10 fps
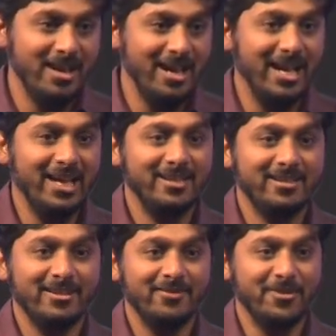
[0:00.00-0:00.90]

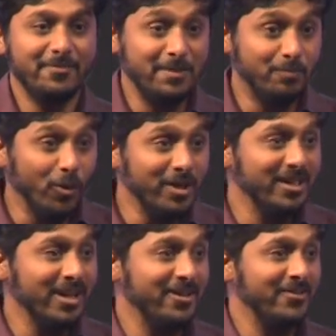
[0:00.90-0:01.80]
And we've been bold
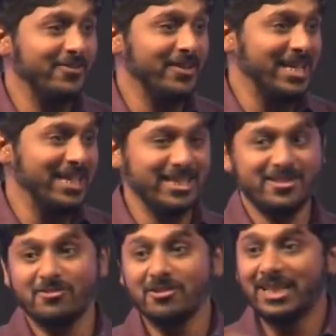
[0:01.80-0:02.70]
enough, and it
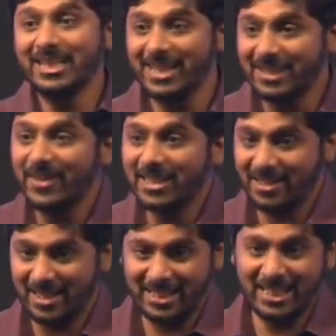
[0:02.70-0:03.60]
has really
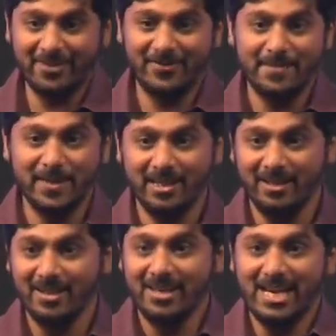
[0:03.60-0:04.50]
reinvented our entire family.
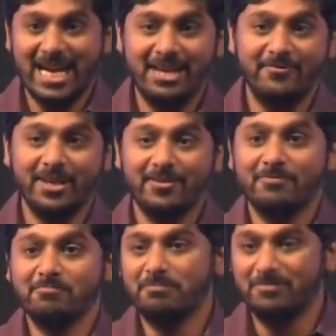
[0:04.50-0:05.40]
And
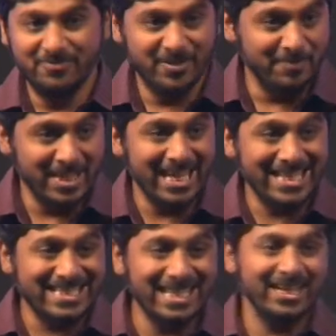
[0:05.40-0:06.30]
we've been
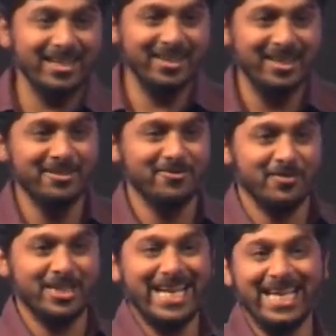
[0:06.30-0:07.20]
excited, and
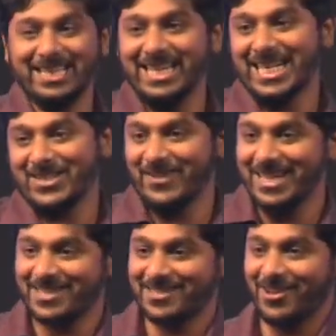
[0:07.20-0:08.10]
we're taking the next
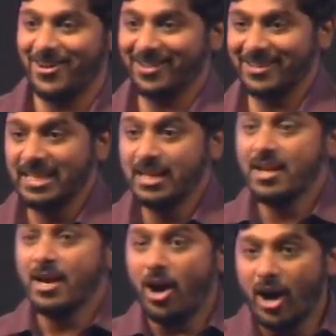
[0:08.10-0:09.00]
phase on.
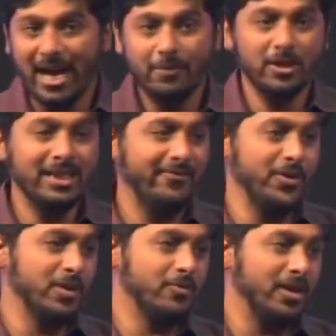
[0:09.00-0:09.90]
I want to leave
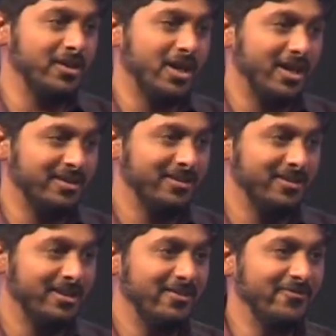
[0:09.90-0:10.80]
you with one thought.
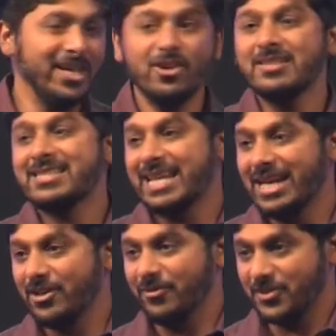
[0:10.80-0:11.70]
We are not
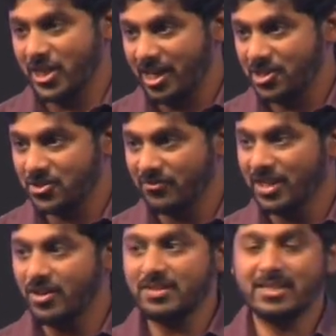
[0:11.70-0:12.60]
scared of change. We
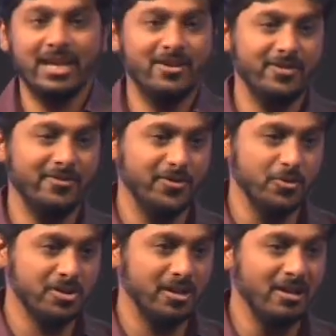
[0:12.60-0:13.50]
are not scared of the
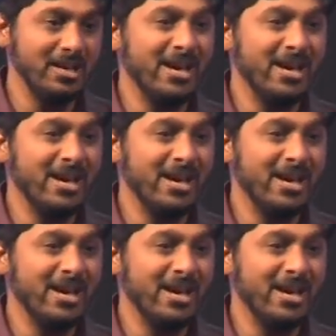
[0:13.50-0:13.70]
future.